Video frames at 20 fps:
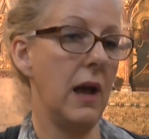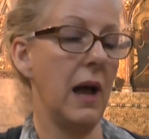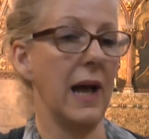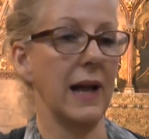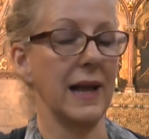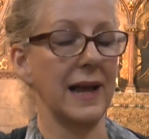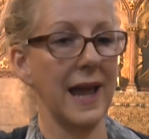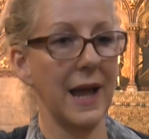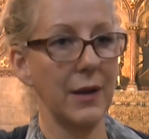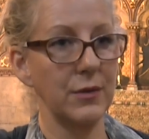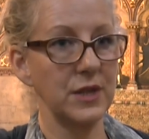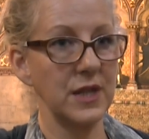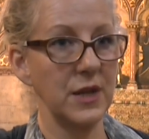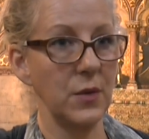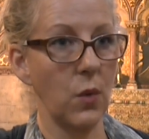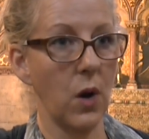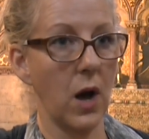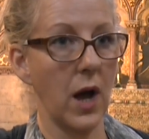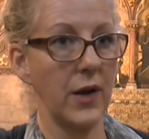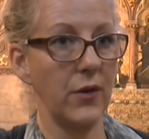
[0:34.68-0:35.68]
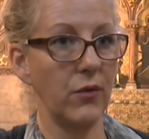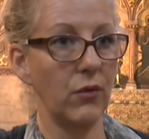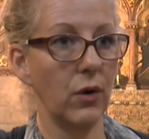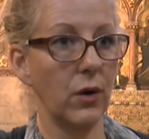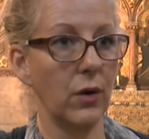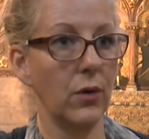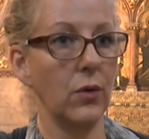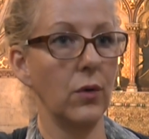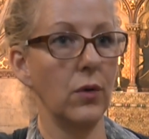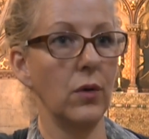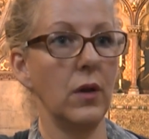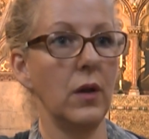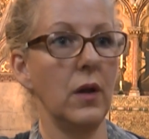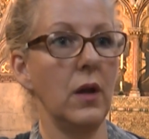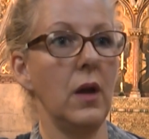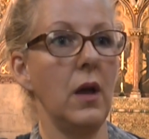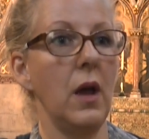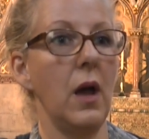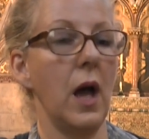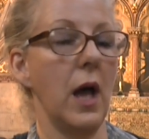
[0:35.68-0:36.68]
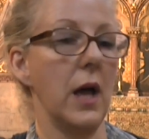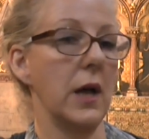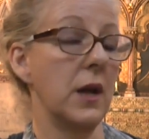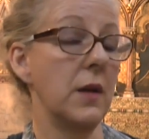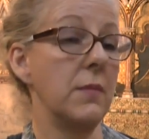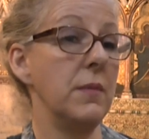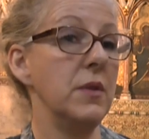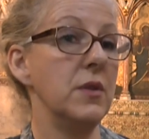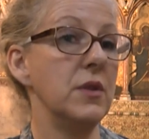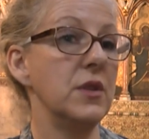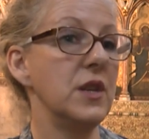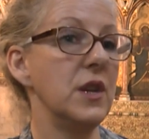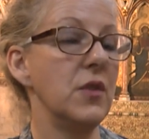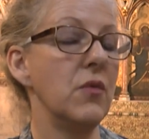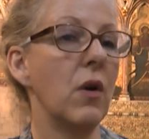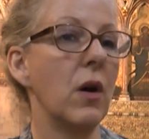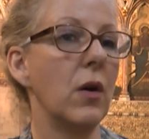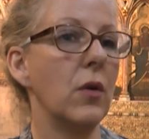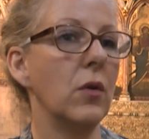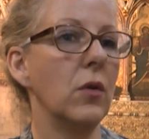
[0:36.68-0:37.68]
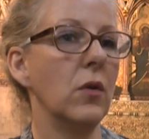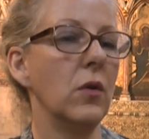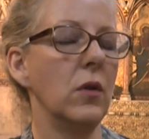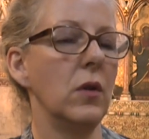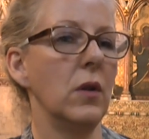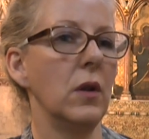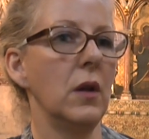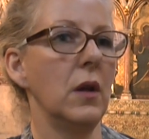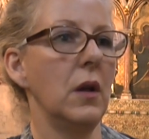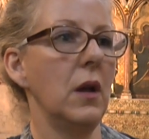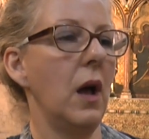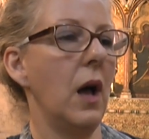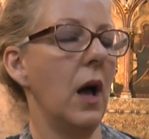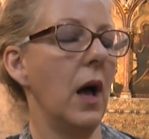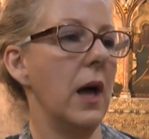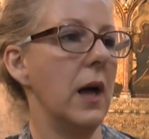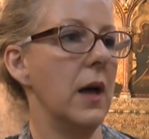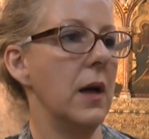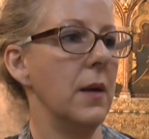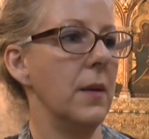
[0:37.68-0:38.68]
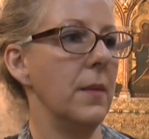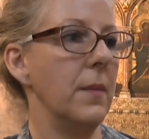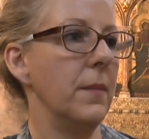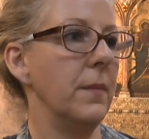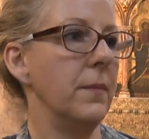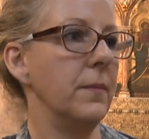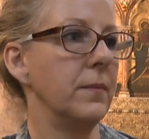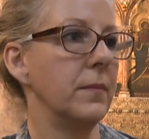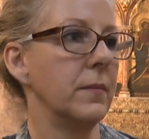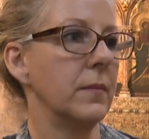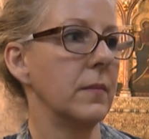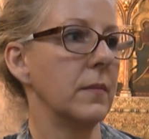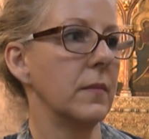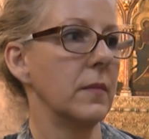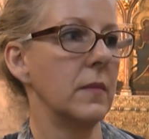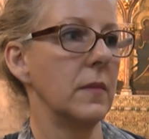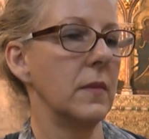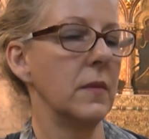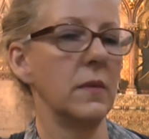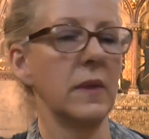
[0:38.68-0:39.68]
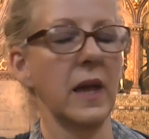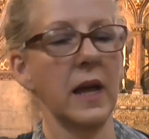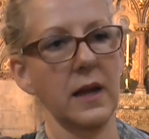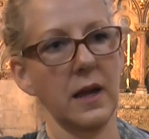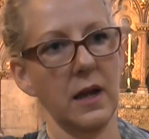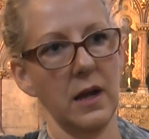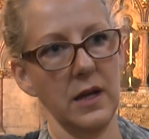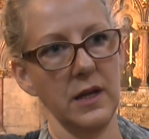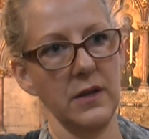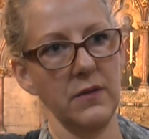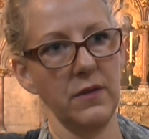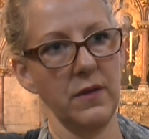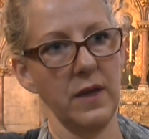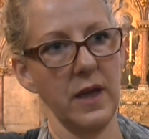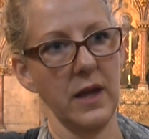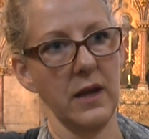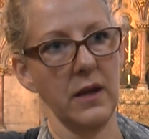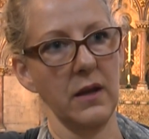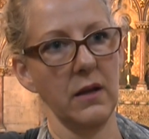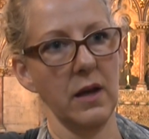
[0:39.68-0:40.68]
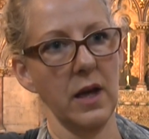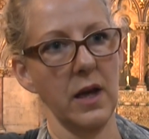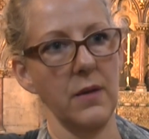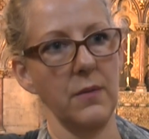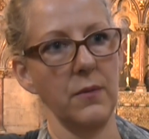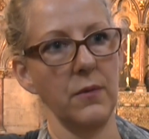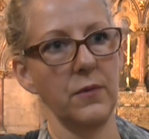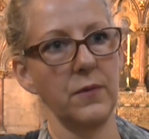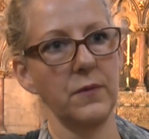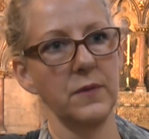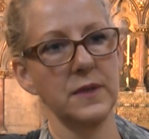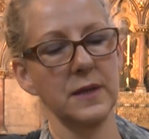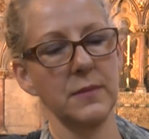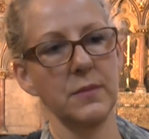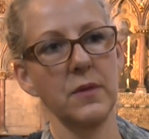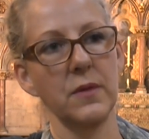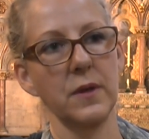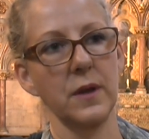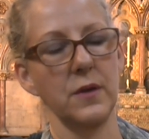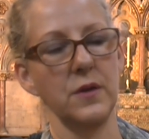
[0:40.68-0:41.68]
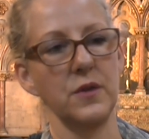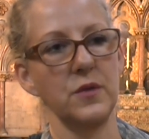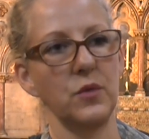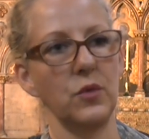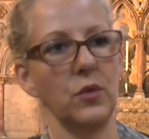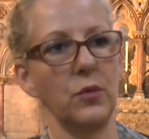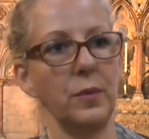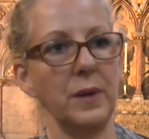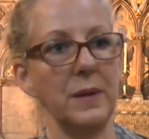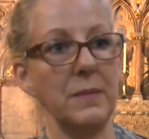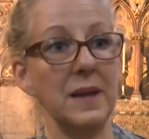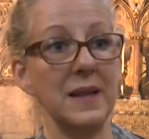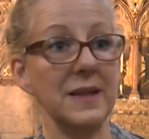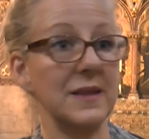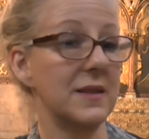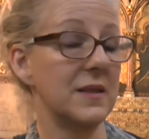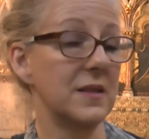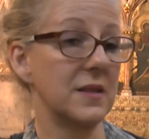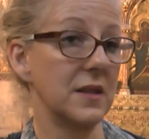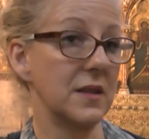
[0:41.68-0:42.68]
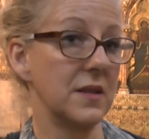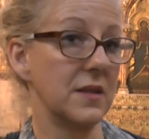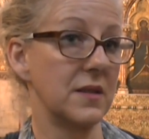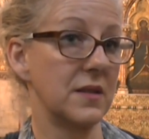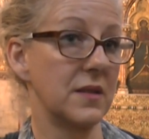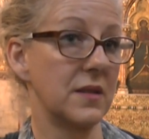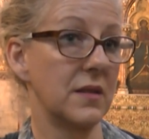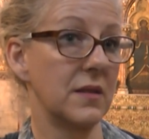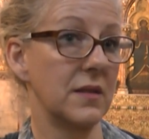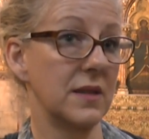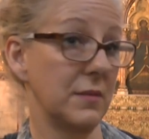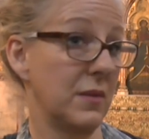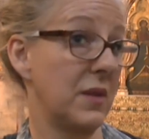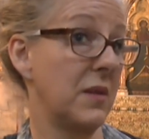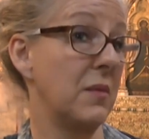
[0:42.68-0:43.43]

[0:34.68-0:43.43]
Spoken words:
a county-wide role, a community role, that kind of thing. Some of those will be minsters, some of